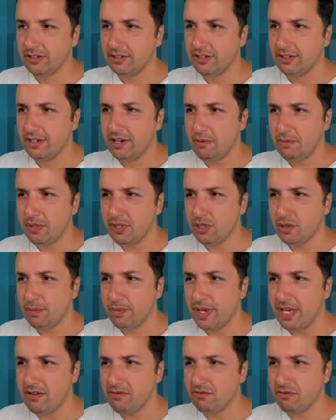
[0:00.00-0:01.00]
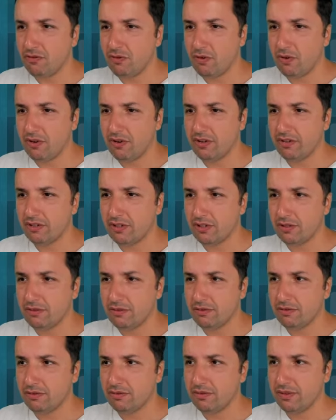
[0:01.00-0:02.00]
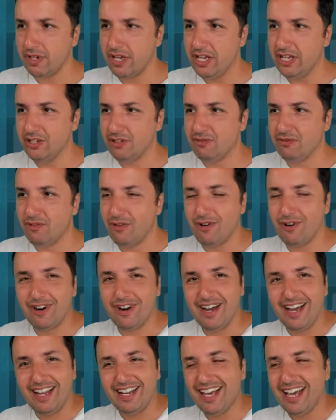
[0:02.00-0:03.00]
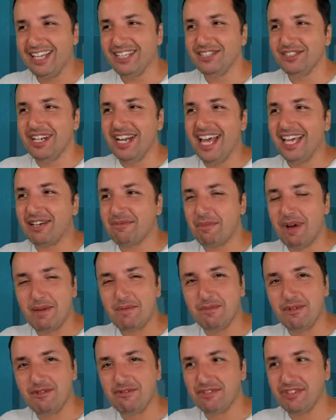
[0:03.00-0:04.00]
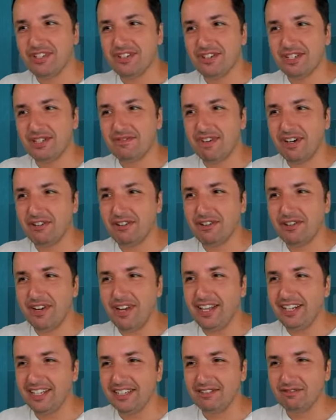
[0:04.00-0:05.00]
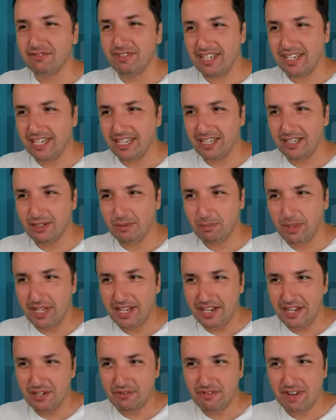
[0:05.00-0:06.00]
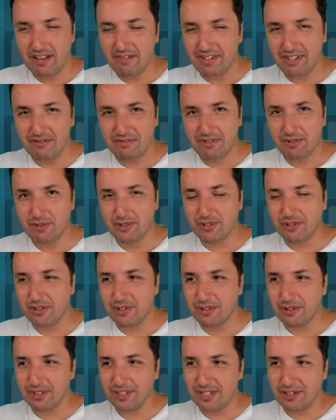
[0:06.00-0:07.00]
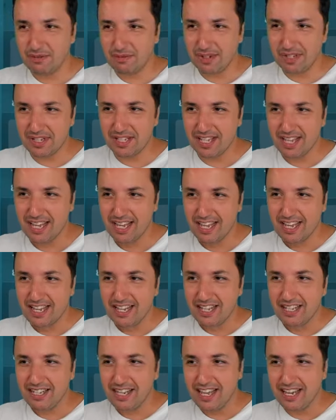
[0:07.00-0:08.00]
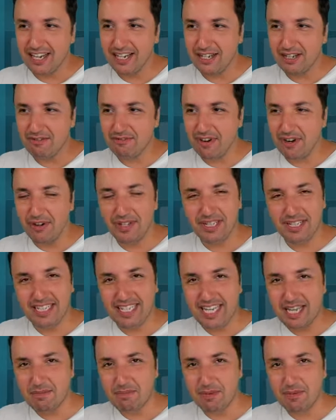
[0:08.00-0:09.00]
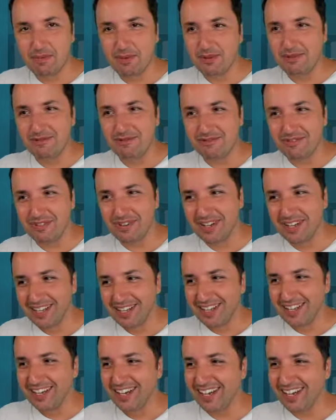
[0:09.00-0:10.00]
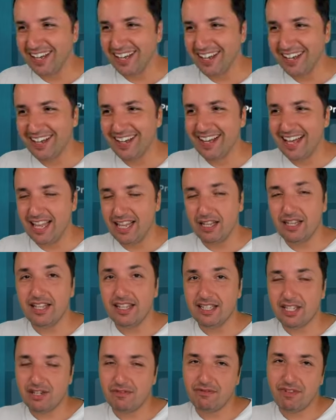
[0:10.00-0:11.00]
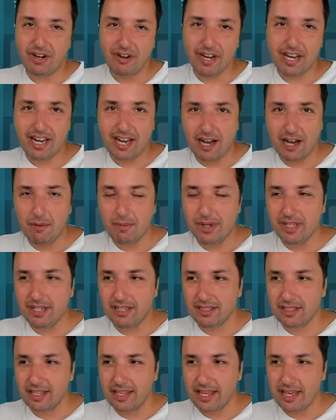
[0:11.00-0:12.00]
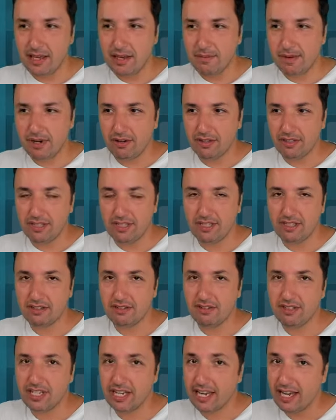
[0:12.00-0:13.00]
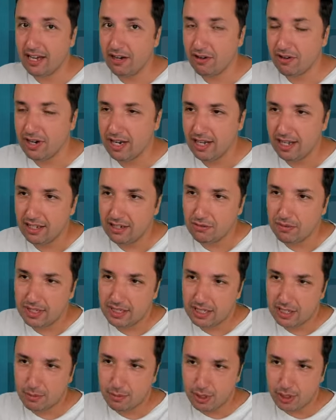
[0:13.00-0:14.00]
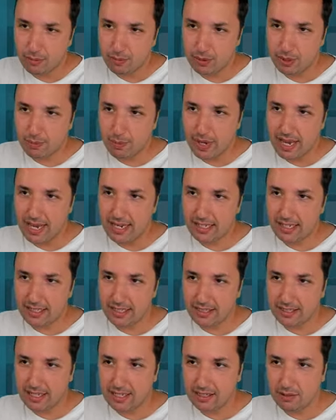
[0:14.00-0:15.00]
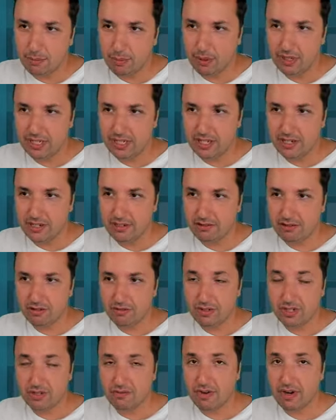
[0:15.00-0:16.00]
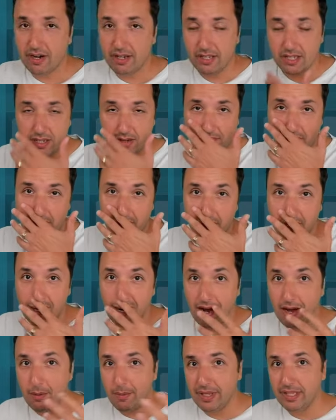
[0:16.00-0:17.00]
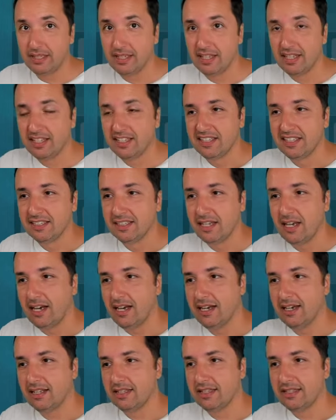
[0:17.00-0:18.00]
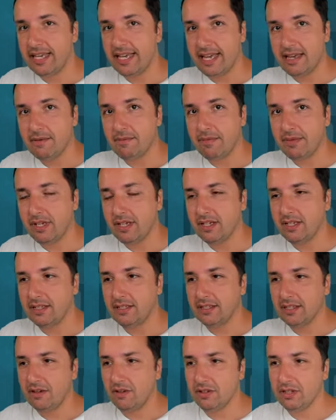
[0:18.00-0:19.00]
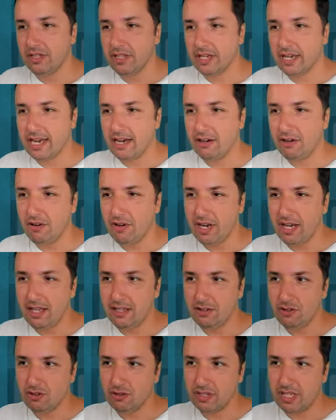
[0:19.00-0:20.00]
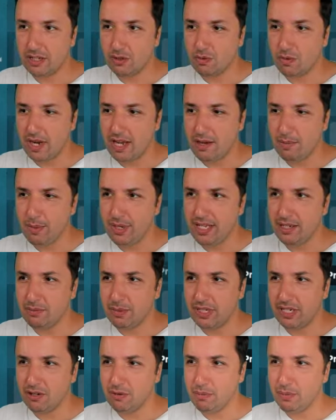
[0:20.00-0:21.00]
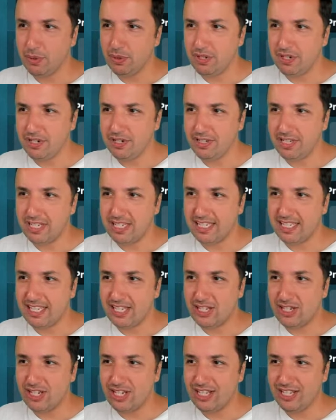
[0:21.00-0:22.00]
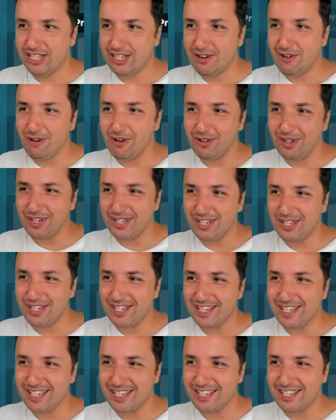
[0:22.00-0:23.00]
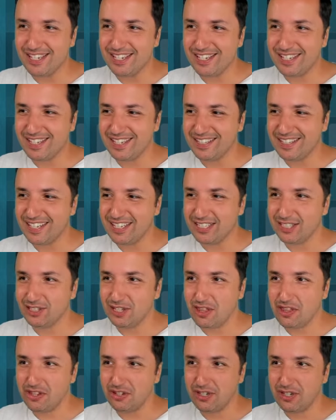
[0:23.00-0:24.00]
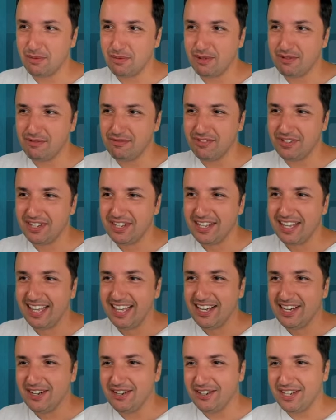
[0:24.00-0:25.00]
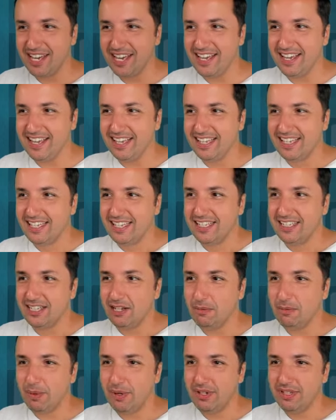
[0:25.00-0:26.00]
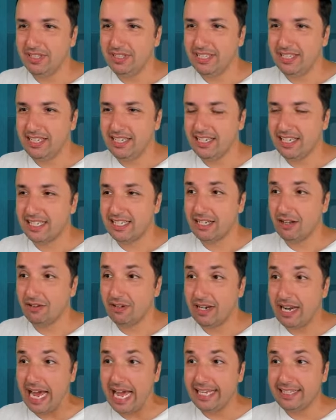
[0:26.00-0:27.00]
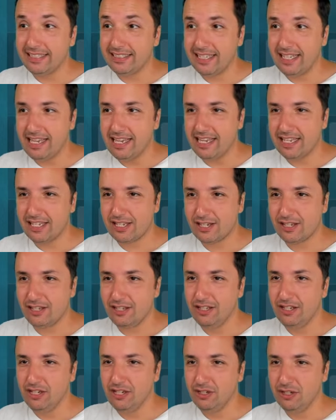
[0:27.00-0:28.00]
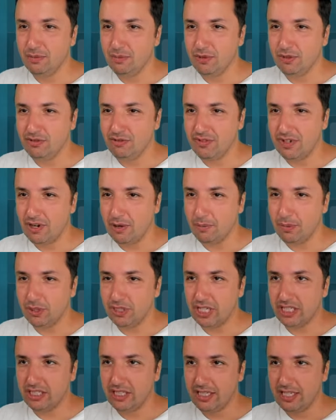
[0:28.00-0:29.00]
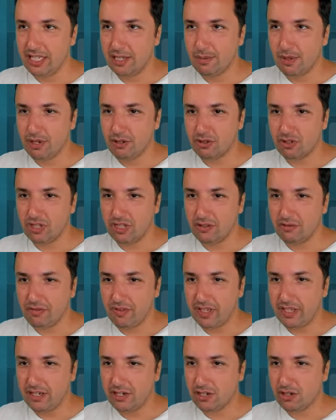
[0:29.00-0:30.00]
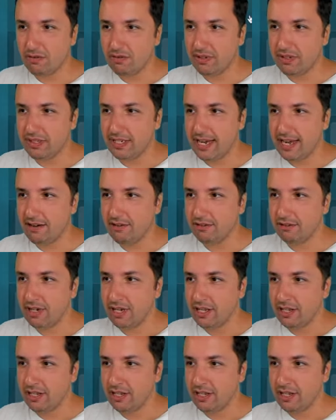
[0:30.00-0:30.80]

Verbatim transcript: And now bishop a four. So h four. I, I do like my move here. It's very creative. And I could play h five in the future. So this was like a very deep move. Uh, and it's a very common theme on the on the Caro-Kann when this bishop's passed and then the pawn is here, so it's very it's a very common uh, theme and on the Caro-Kann, so that's why I played. But the computer doesn't see it. Oh, sees, he sees it. That's the third move. Okay, now pawn takes, now knight takes. Good move. Now I'm protecting this because the defender is going down.